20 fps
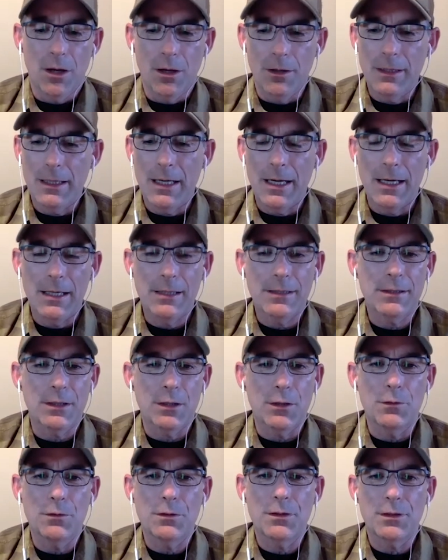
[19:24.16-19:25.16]
the
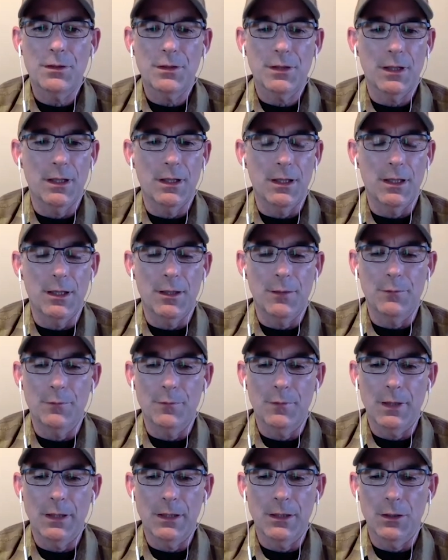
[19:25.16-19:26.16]
ISOs,
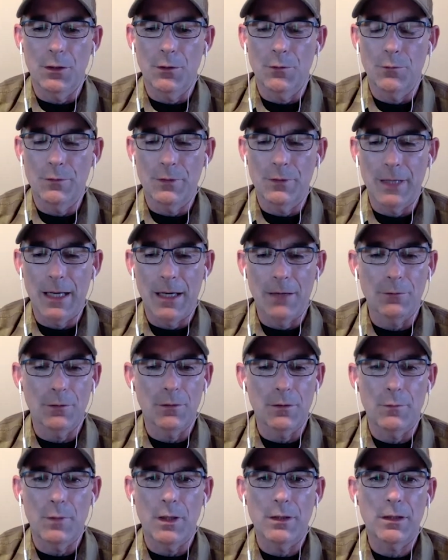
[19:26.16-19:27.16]
you know,
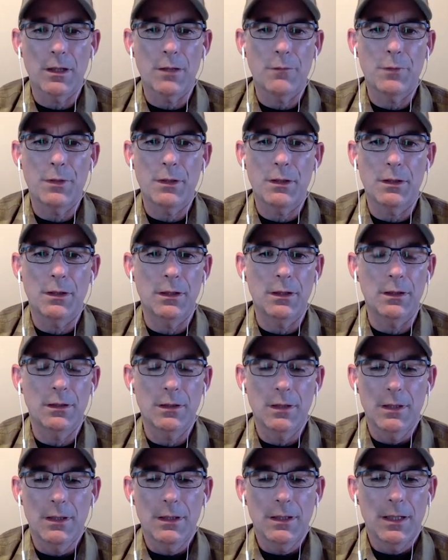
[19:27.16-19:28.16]
download them on the
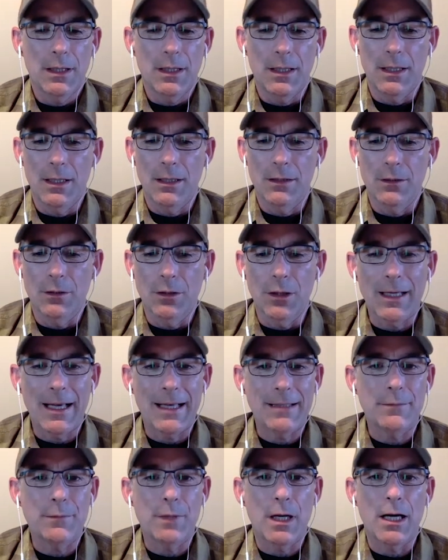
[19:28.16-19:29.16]
computer, look
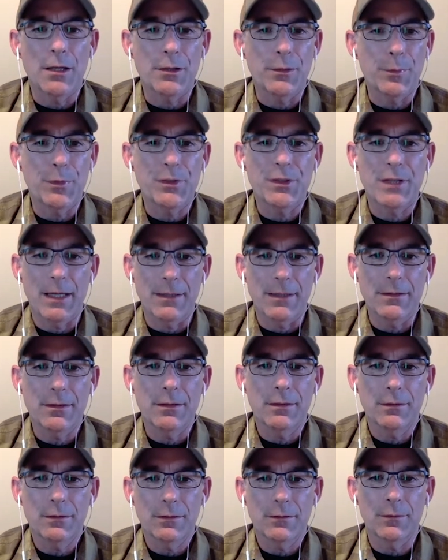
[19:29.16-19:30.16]
at them 100%,
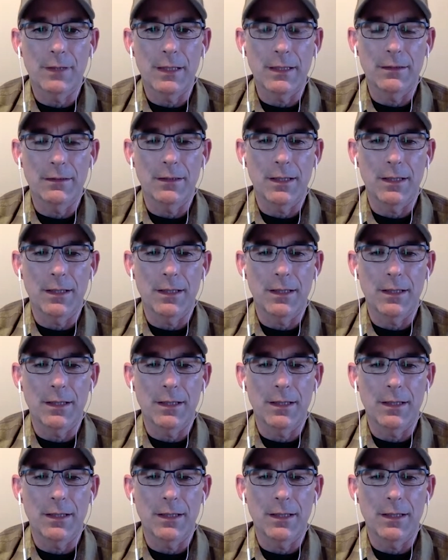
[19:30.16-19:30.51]
right?